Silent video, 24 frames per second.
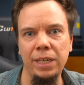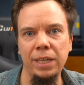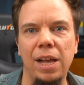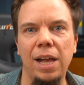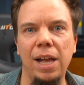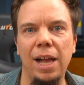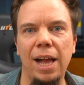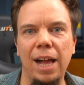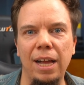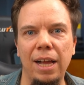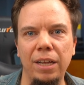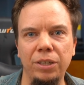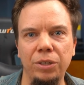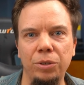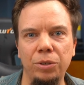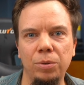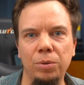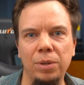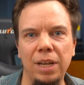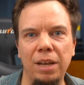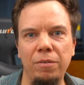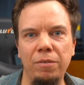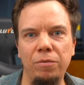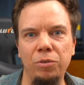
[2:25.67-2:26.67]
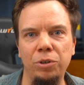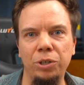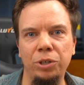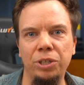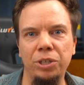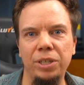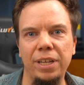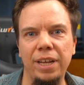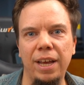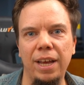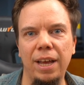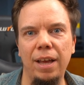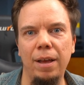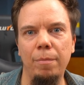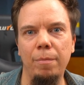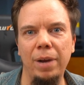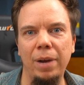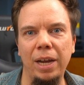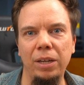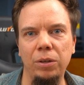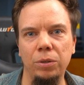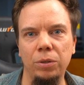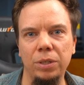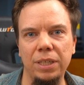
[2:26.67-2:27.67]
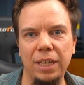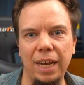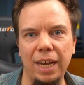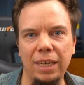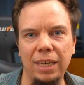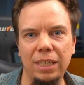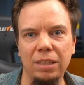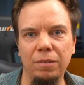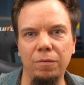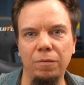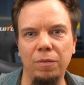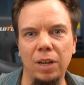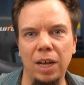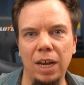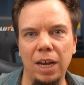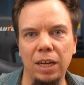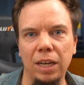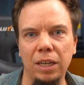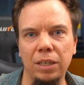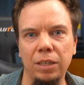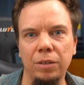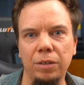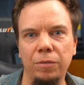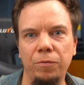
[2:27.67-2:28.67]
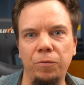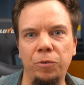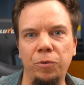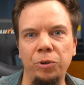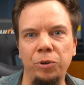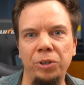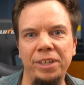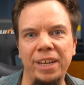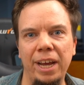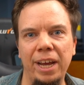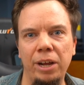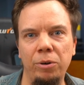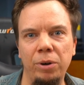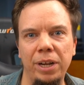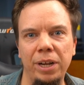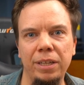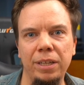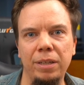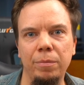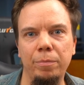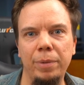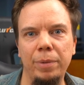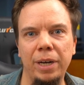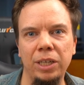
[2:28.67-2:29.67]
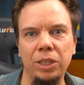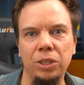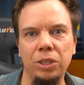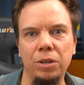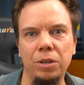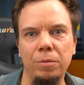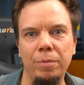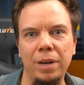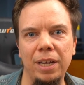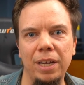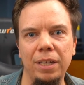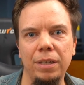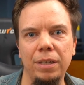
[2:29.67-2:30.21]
and to leverage the -x flag for direct bash command